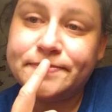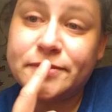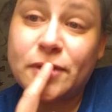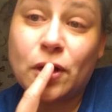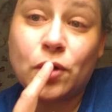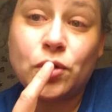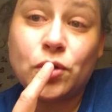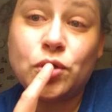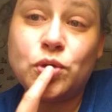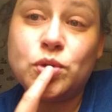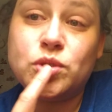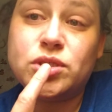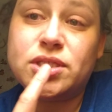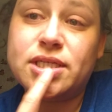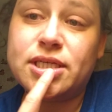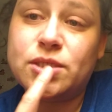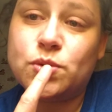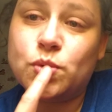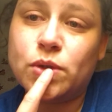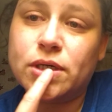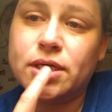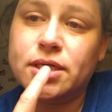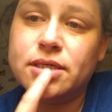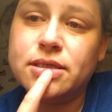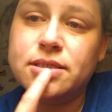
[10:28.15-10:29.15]
don't use these
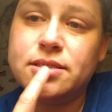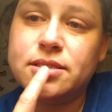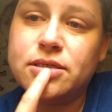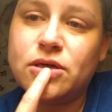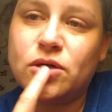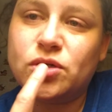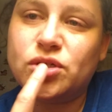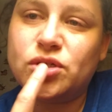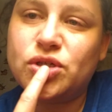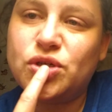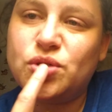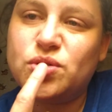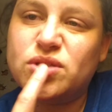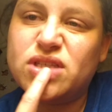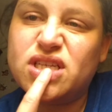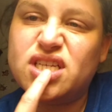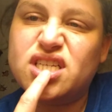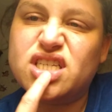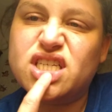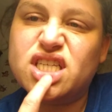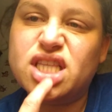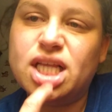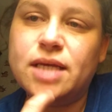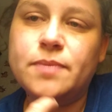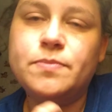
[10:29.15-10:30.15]
words. Don't use
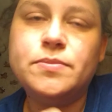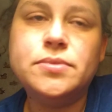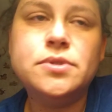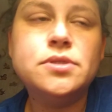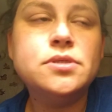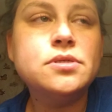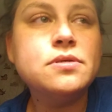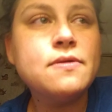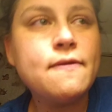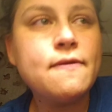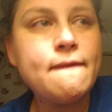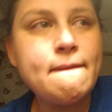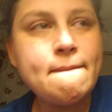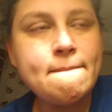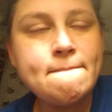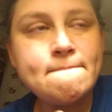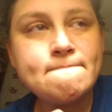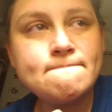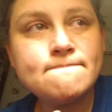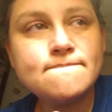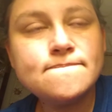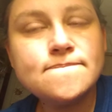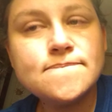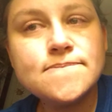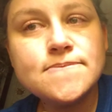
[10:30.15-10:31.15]
these slips.
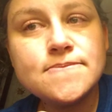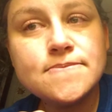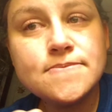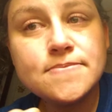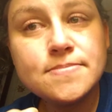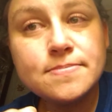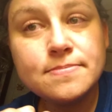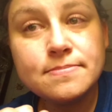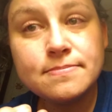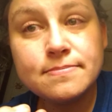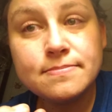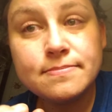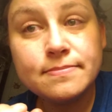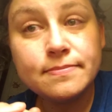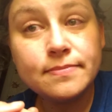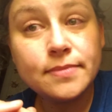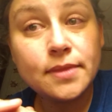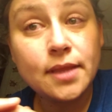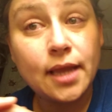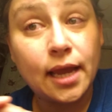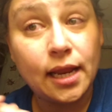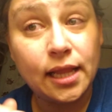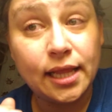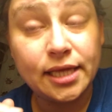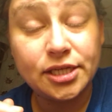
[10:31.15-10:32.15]

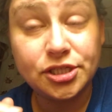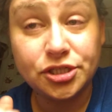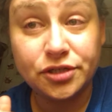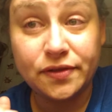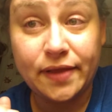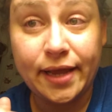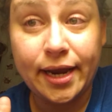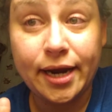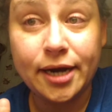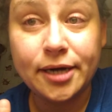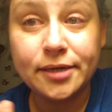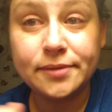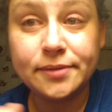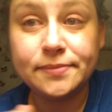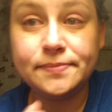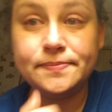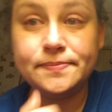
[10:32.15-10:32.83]
Unless you're there.